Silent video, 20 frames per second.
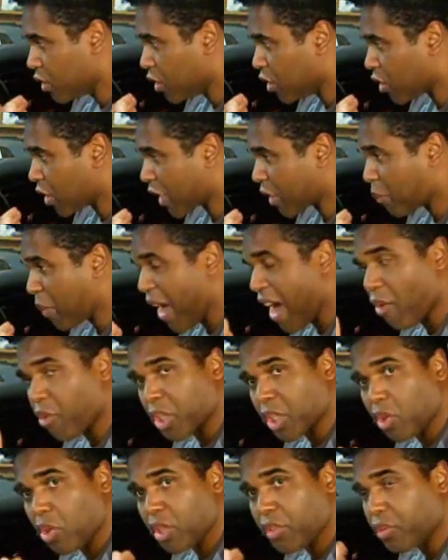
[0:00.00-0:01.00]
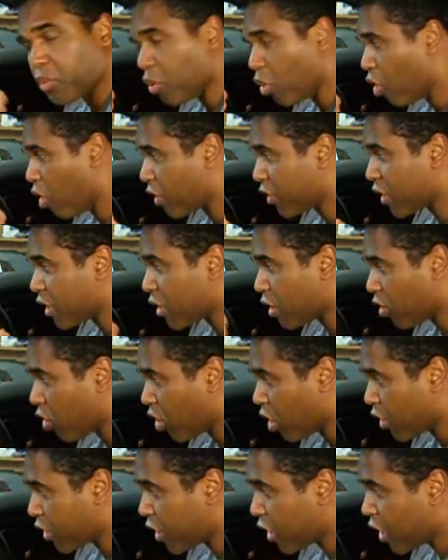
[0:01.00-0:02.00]
you know, like power going through all
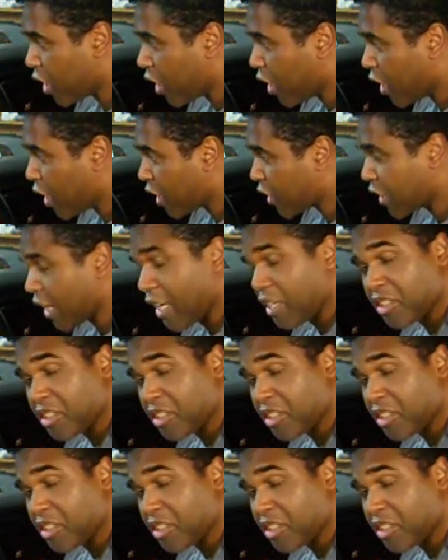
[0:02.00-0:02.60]
the